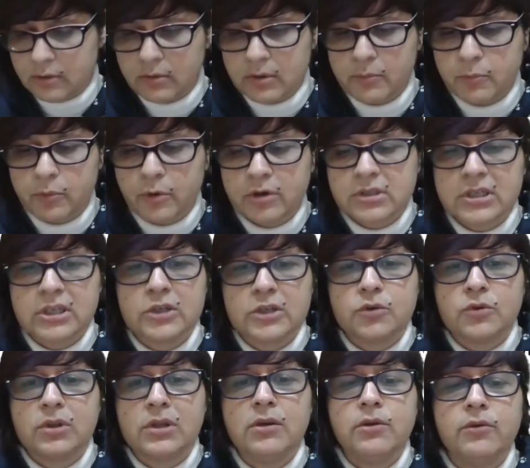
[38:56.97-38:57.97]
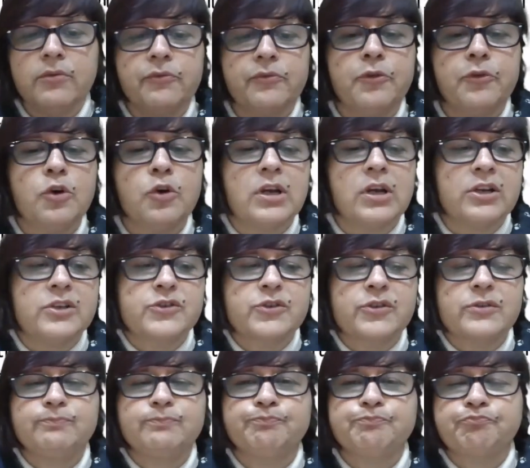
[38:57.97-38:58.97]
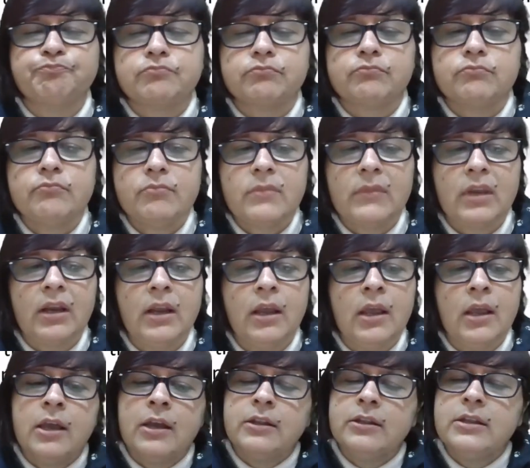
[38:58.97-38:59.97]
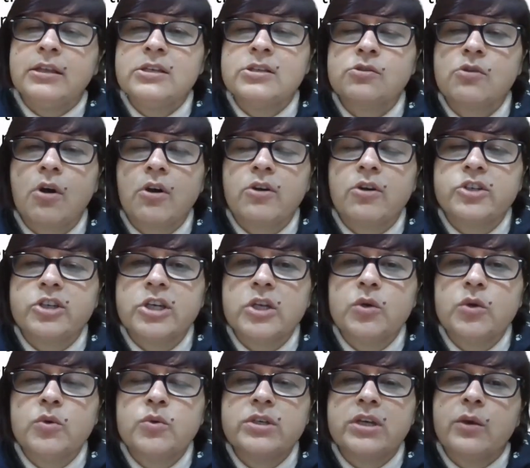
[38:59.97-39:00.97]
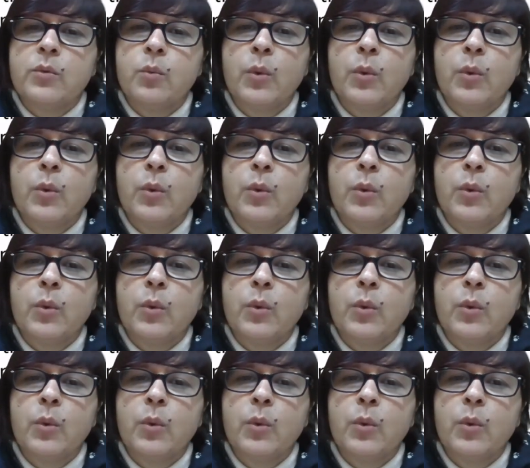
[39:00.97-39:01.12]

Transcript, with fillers: They were brought into the focus. This continued